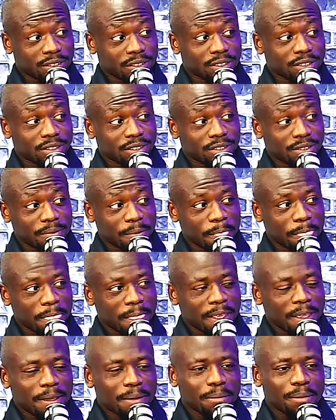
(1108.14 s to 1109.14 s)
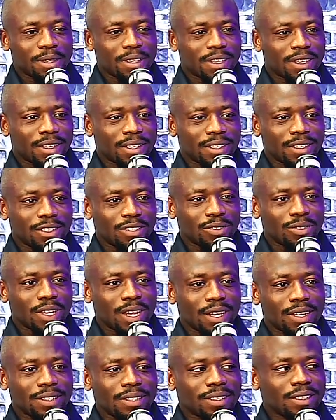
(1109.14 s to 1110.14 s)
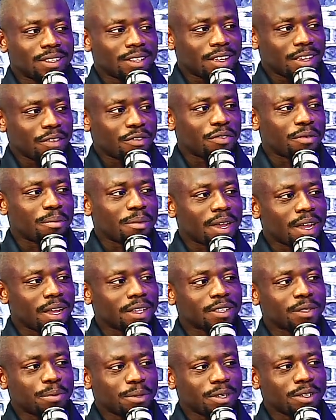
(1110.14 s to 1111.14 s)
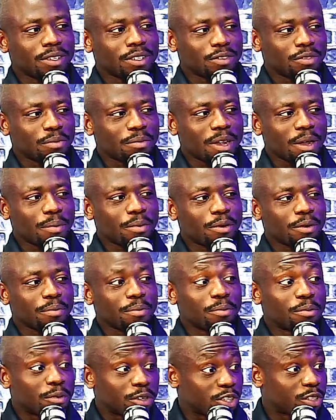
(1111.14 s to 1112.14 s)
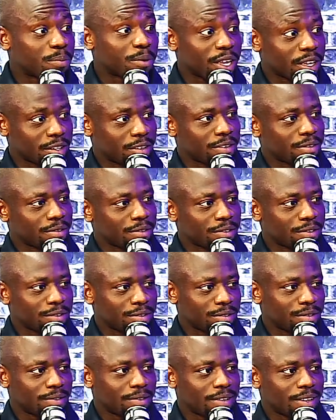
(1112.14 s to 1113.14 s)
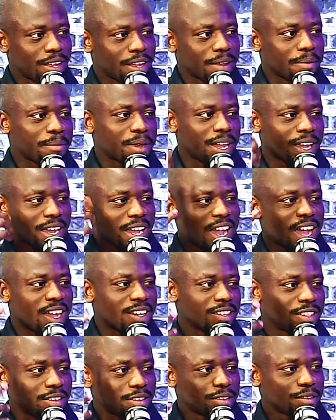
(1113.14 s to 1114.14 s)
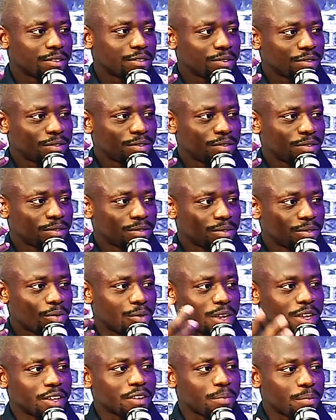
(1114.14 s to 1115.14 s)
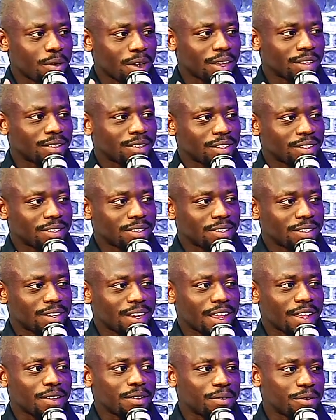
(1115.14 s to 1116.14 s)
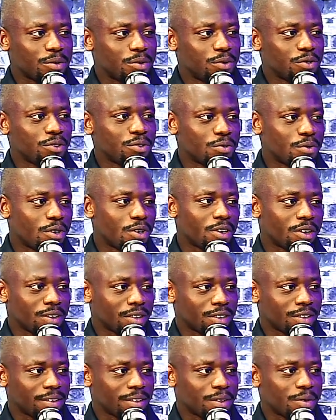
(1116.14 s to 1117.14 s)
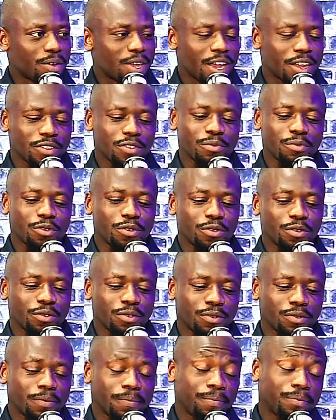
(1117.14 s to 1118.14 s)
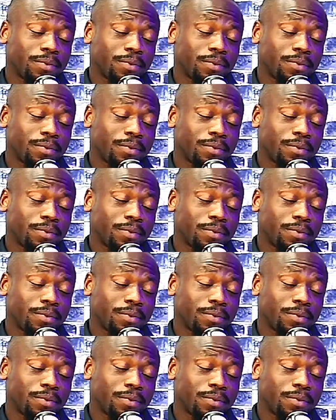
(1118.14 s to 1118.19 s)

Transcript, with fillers: why, bro? Because you gotta understand from my experience, from my perspective, like my cognitive way of processing, like who you are and how you move.